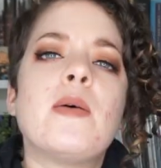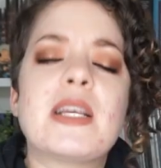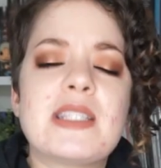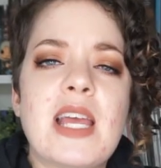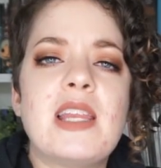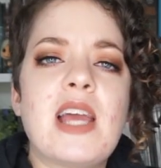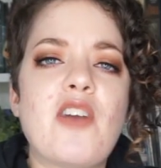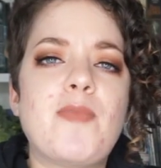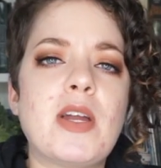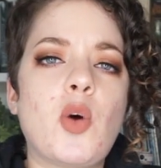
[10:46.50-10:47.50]
Because lately
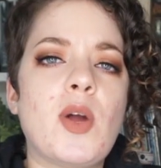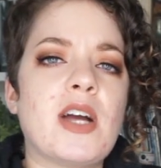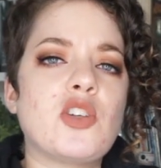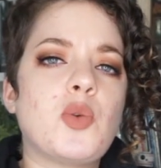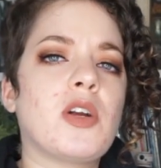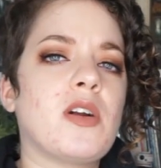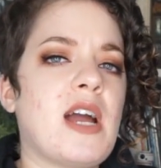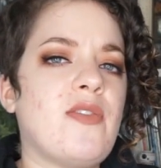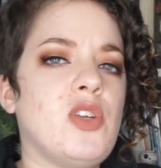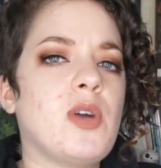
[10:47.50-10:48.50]
I've been going on Twitter and
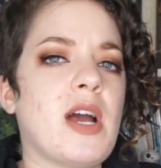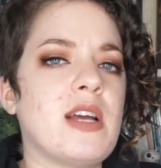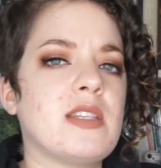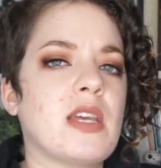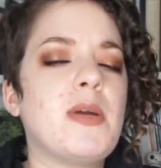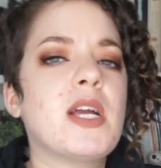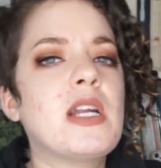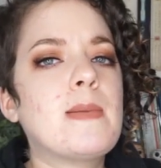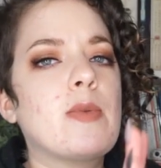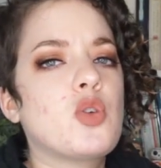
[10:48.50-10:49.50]
having you guys like pick a
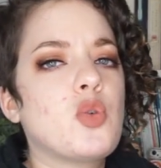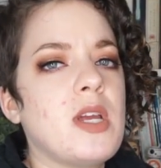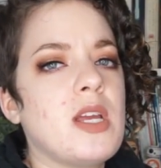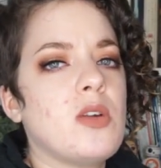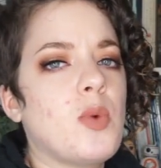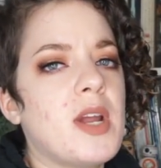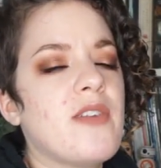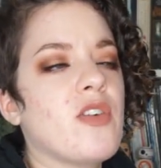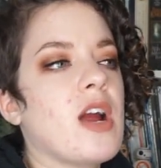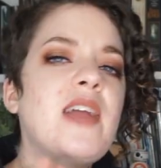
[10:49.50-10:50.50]
number between
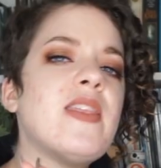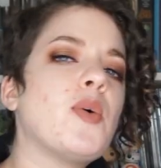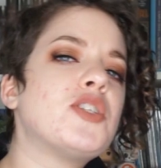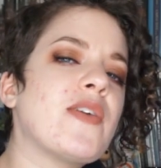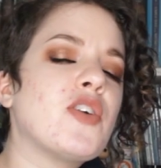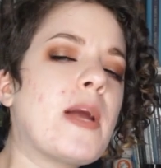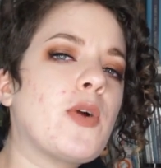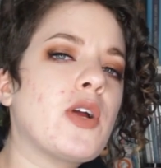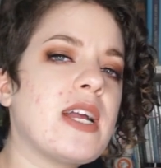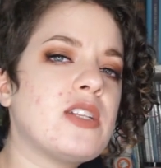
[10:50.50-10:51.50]
whatever. And then whichever
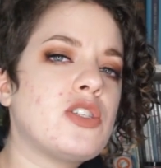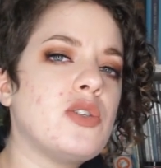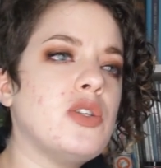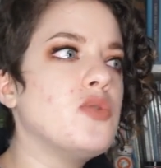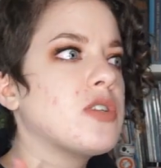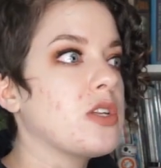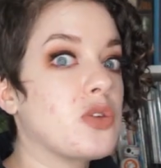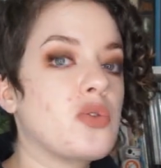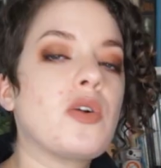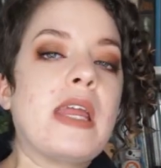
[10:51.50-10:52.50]
number gets to usually
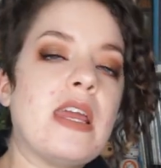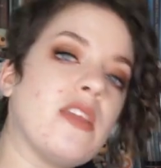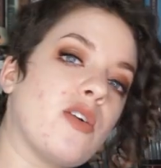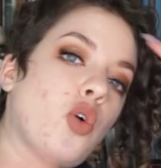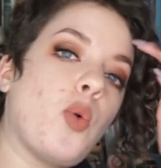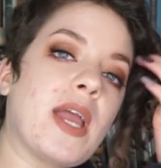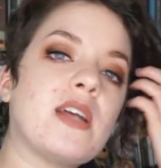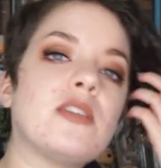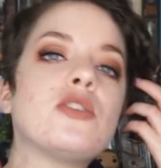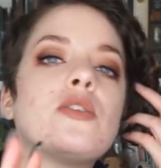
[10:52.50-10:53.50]
three the
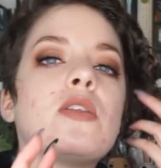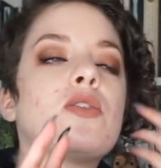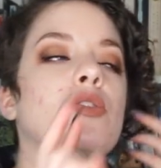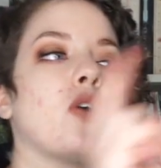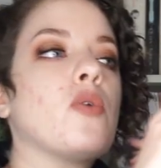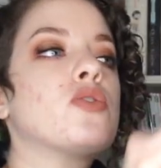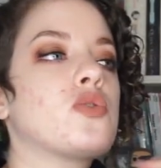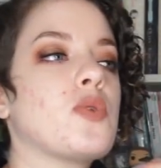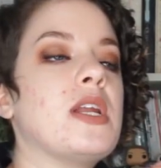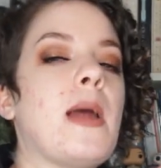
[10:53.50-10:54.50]
quickest, those
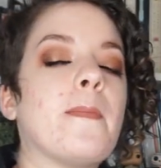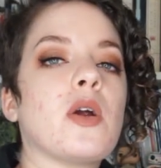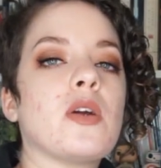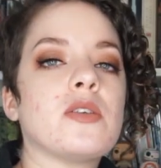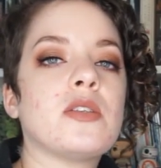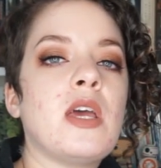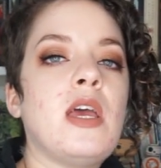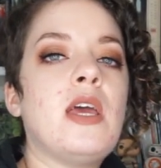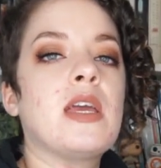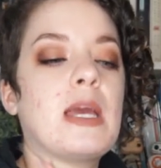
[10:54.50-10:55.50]
three numbers
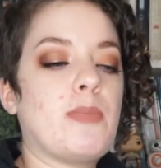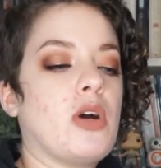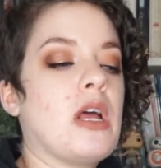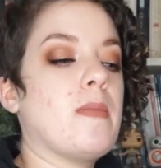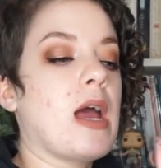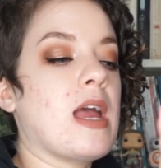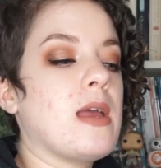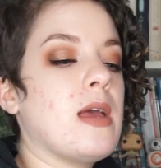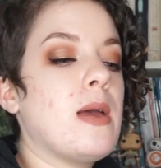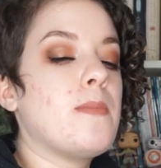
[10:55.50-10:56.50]
get put in
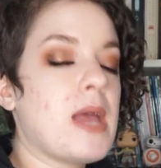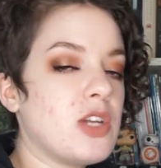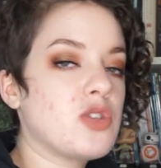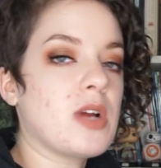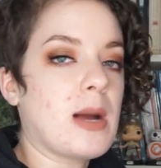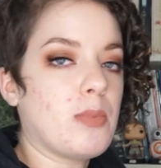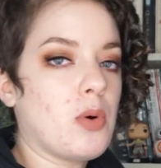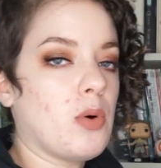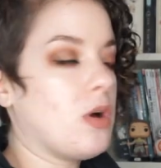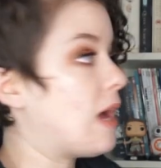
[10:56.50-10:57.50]
my Patreon
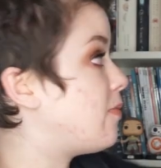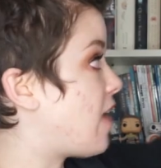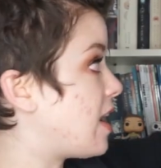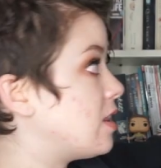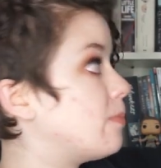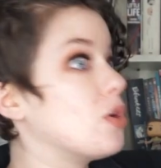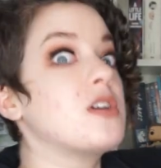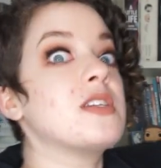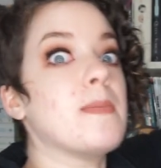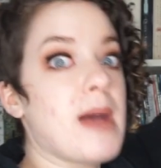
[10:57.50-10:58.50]
poll. I find the
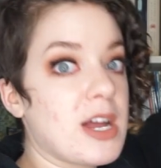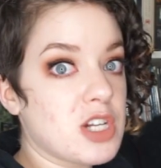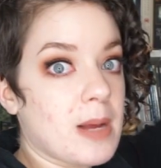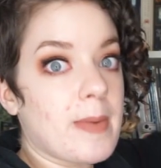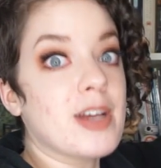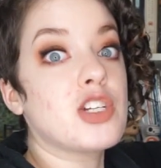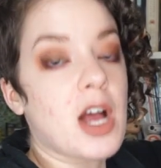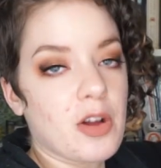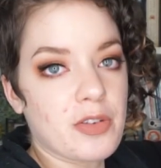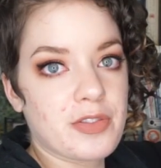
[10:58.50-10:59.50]
books that match it on my
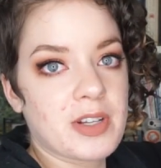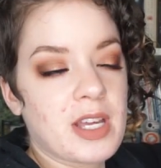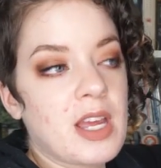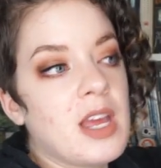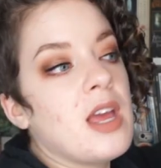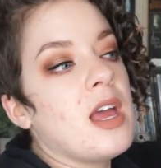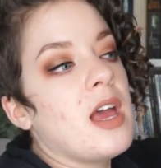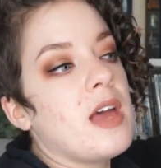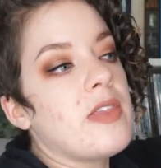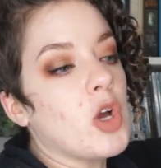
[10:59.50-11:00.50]
shelf.
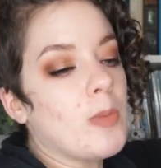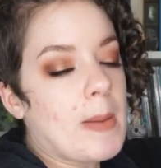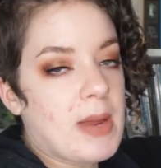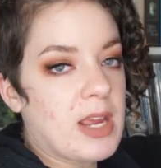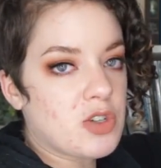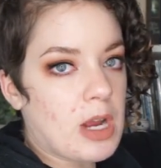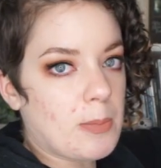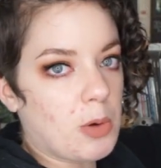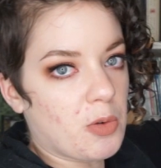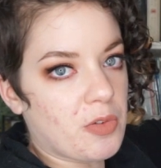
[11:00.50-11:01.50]
They go in my
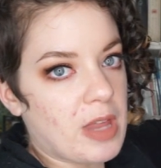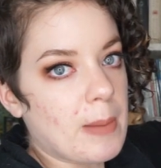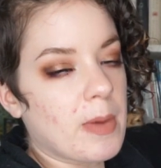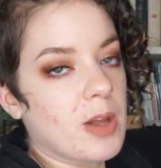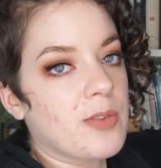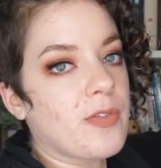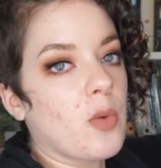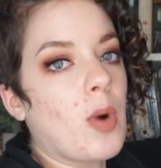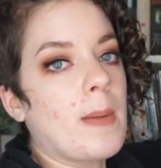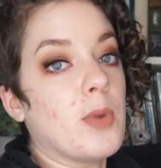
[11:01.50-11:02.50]
Patreon for that month for
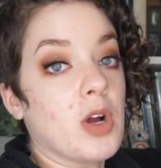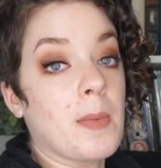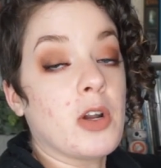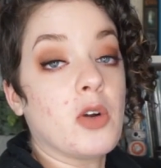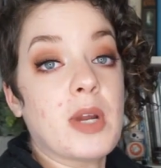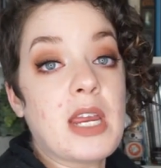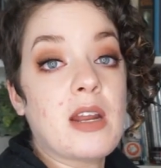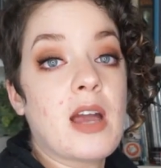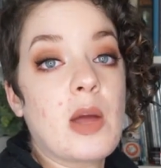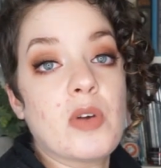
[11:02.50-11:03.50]
what book I'm gonna read
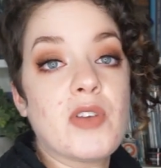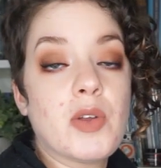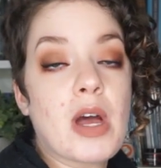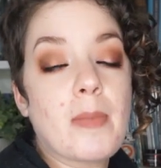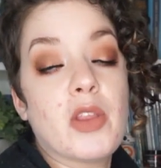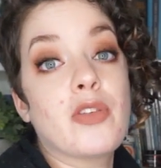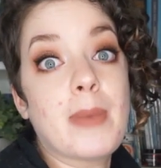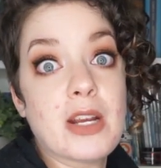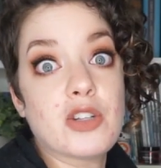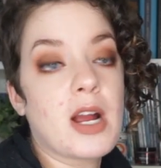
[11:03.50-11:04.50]
and review that month for
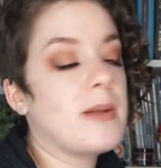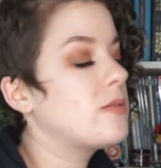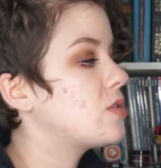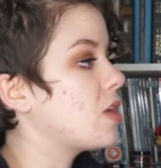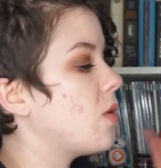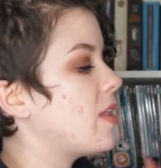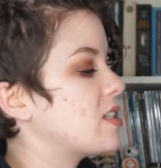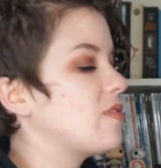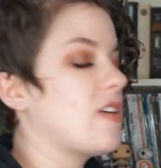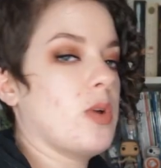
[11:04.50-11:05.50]
Patreon. So
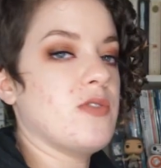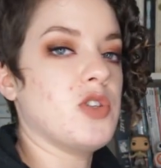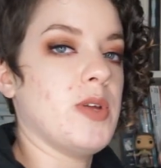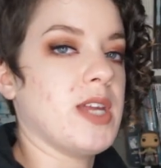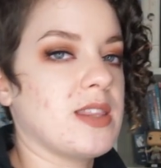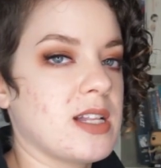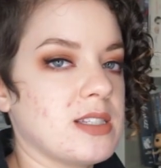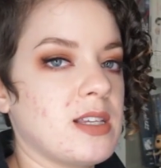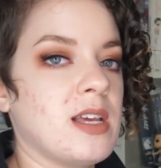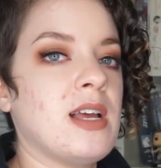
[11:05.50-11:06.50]
that's a fun way of doing it.
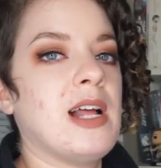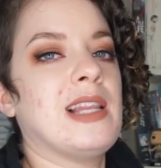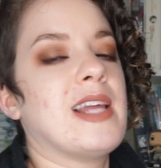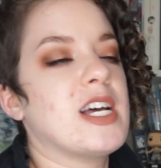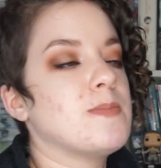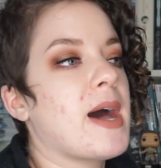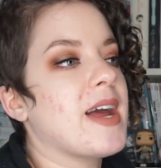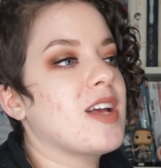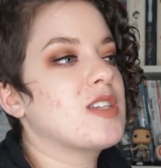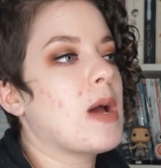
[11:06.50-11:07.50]
That's less
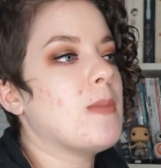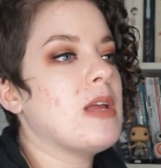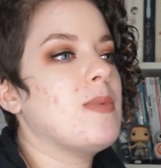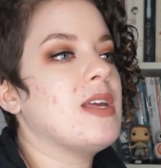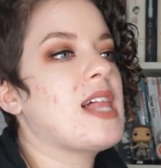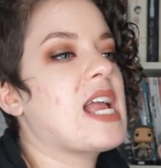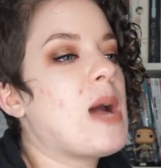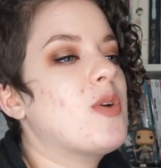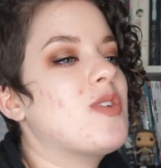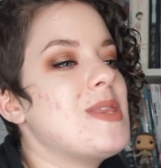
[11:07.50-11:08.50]
biased by me being like, I
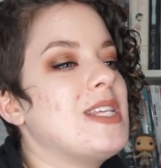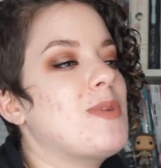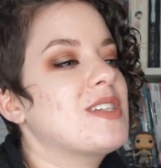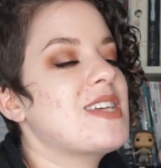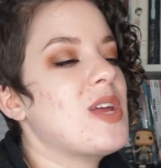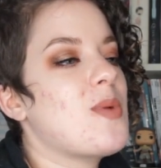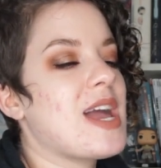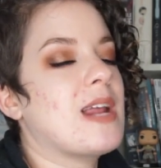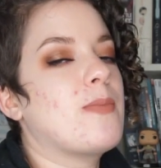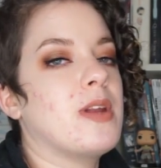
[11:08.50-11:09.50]
want to read these books anyway,
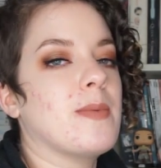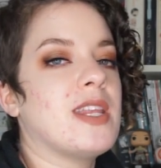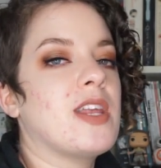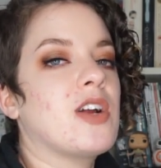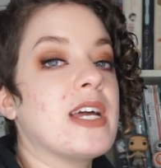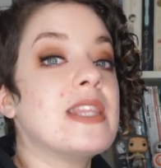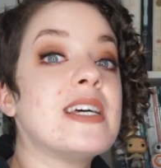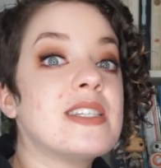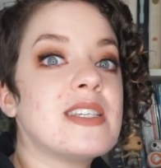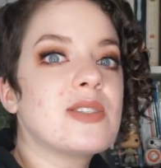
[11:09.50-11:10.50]
and I put them in there. Like
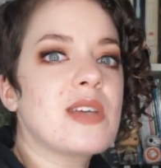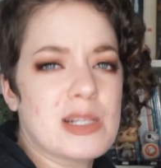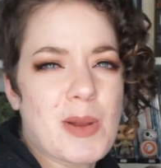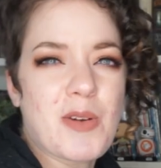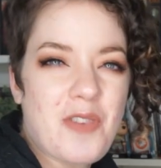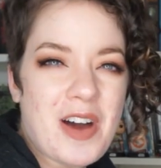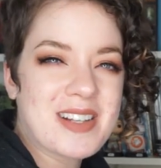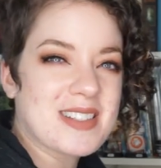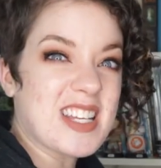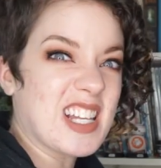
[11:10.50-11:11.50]
this is, it's been fun
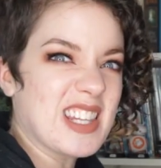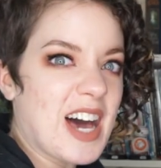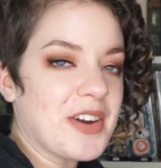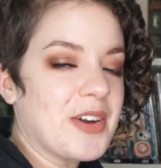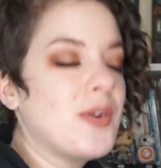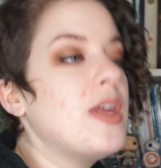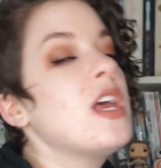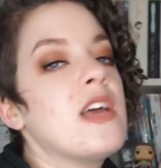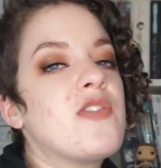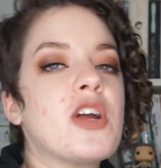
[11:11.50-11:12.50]
because it's like a lotto.
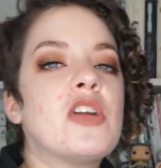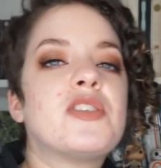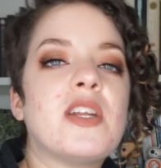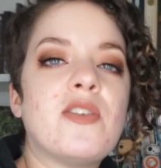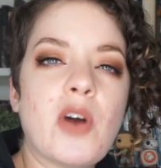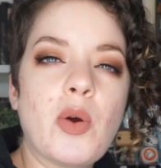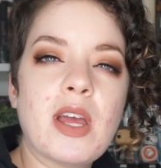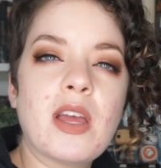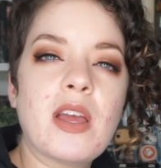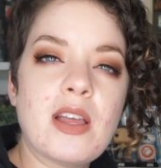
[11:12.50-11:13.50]
If you're interested in
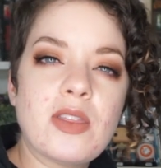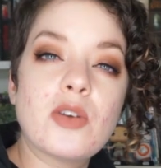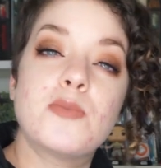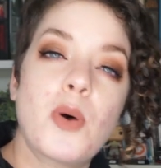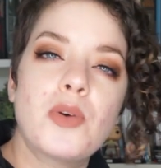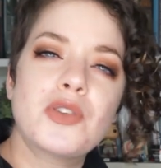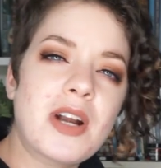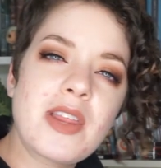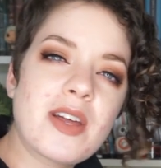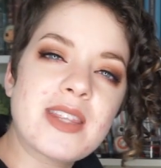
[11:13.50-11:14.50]
voting in those polls or
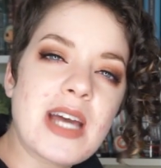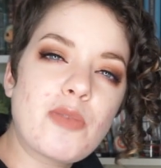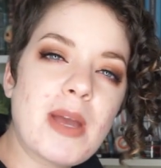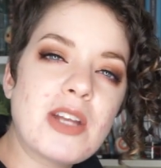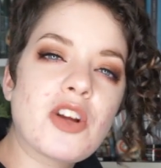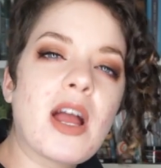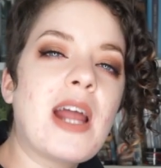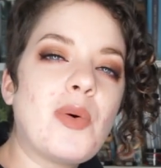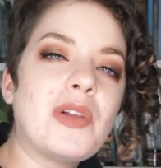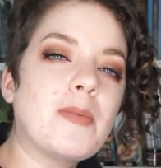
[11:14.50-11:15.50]
anything like that with Patreon,
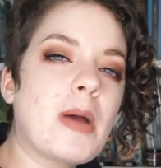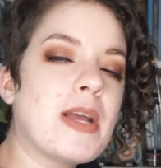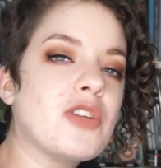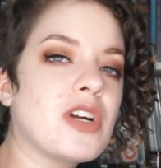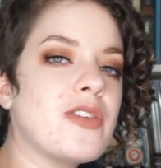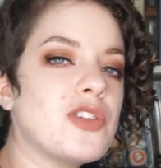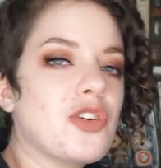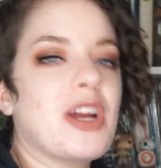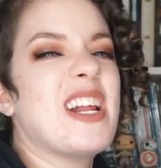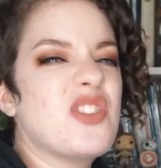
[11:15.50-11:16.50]
I will link my Patreon on the
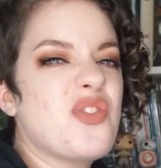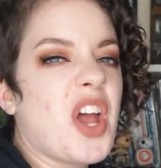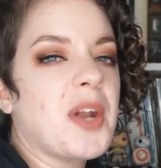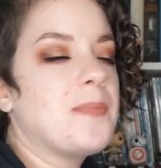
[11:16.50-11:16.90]
screen. It's fun.